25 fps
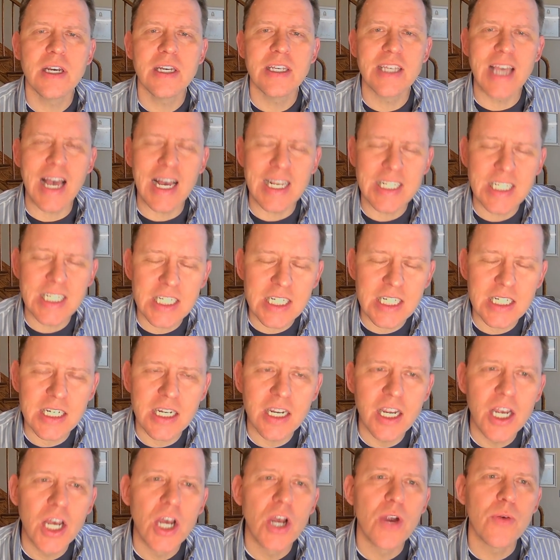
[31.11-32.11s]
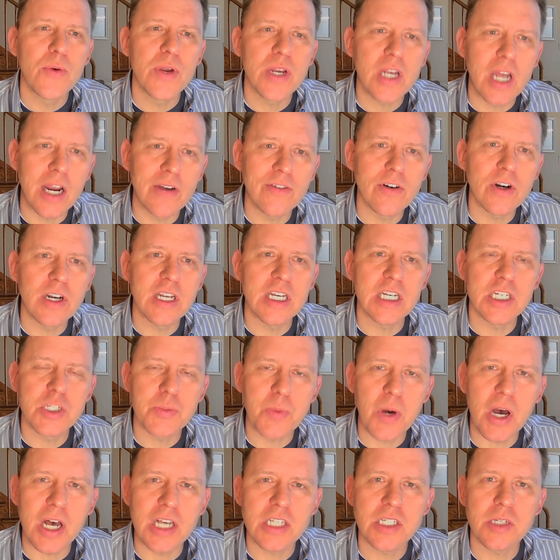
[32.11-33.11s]
Yes, recovery is
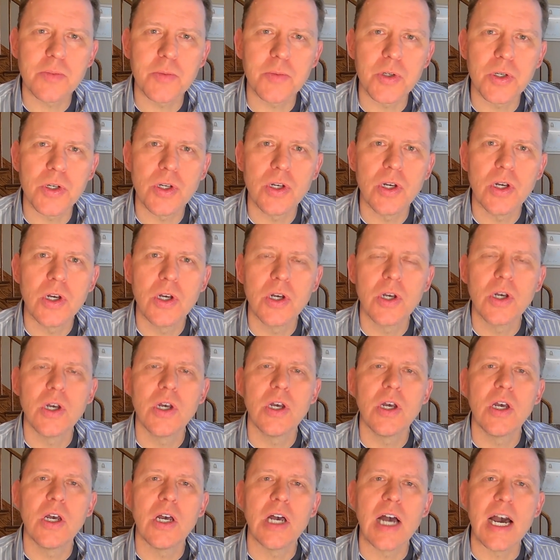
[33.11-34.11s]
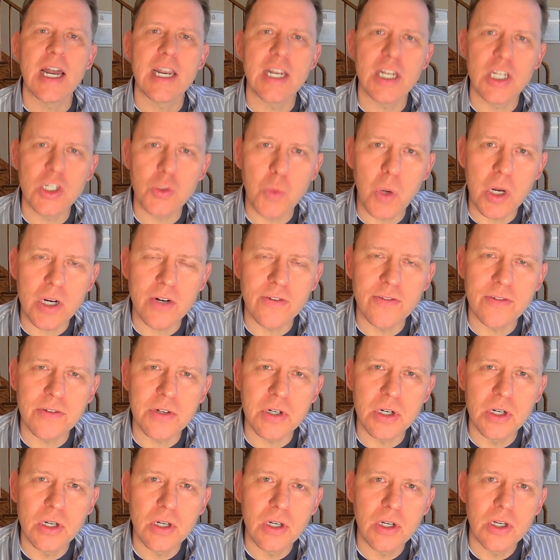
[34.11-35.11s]
possible, and it is
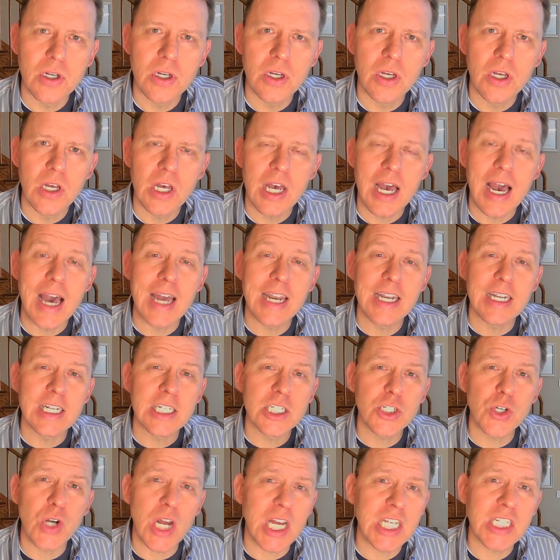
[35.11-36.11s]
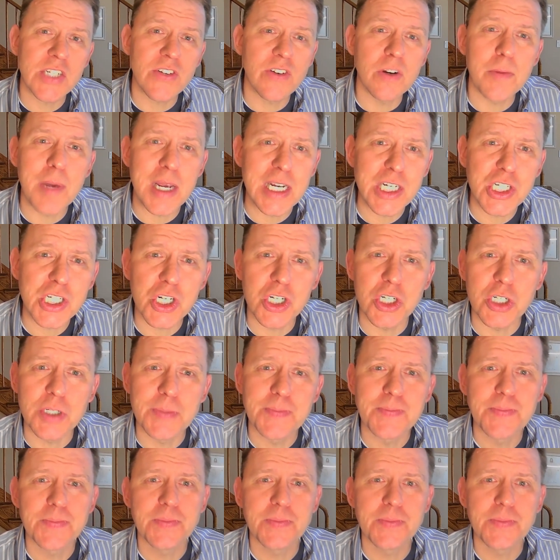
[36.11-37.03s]
wonderful, and it is transformational.